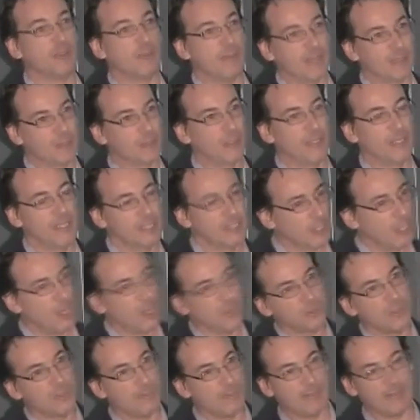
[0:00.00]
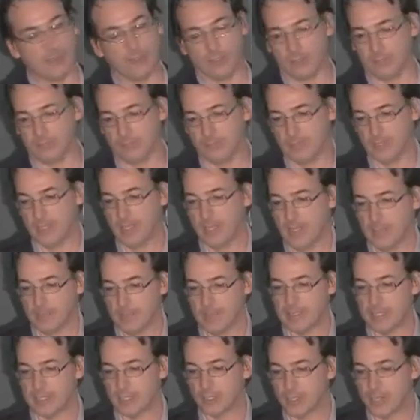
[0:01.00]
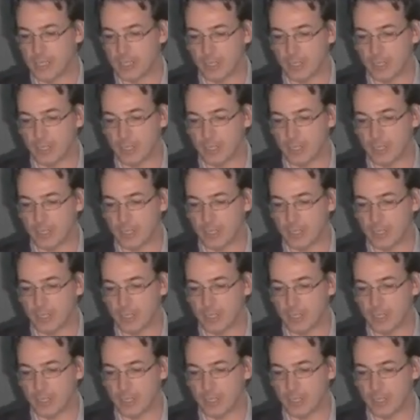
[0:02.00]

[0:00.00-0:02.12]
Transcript: is not a pendulum, actually. It's close to a pendulum,